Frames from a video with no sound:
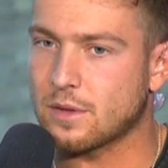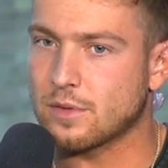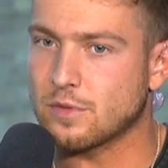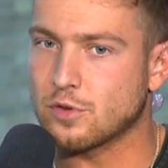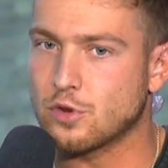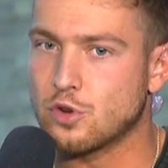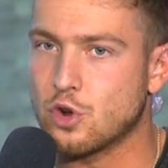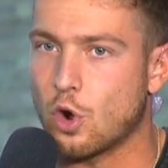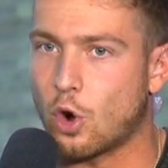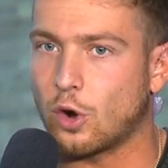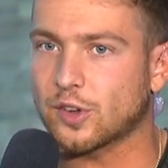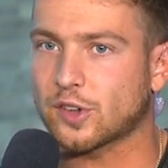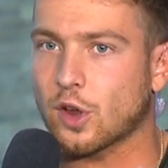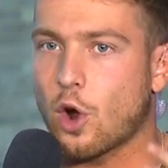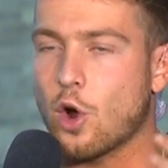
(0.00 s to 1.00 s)

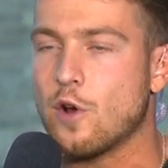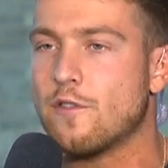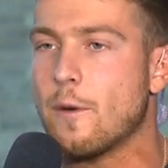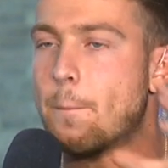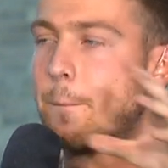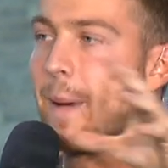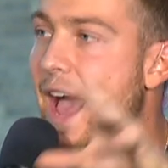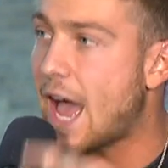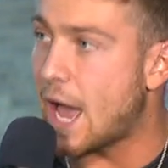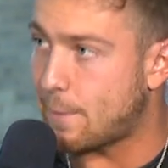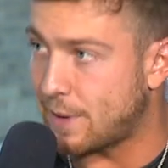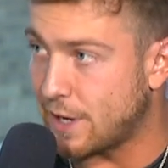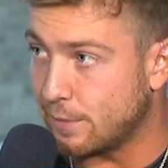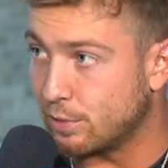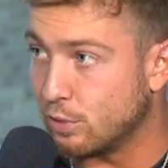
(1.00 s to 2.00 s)
not overbear
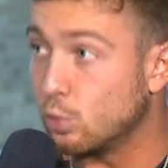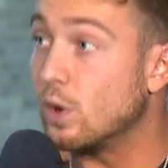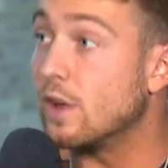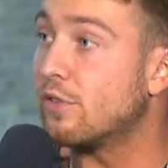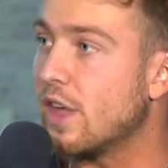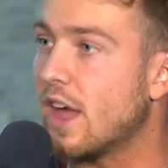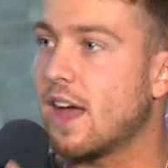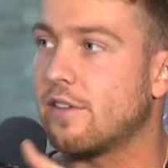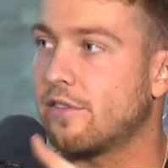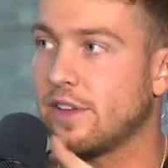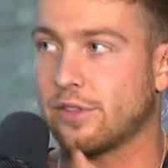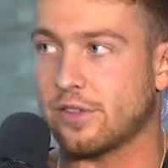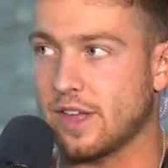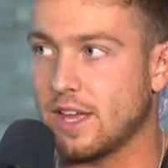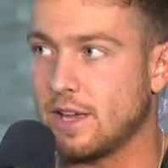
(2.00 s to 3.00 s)
people with the heavy
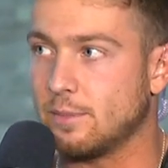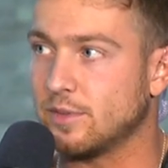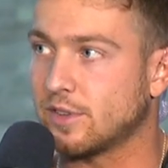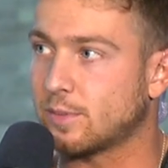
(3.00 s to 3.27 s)
themes?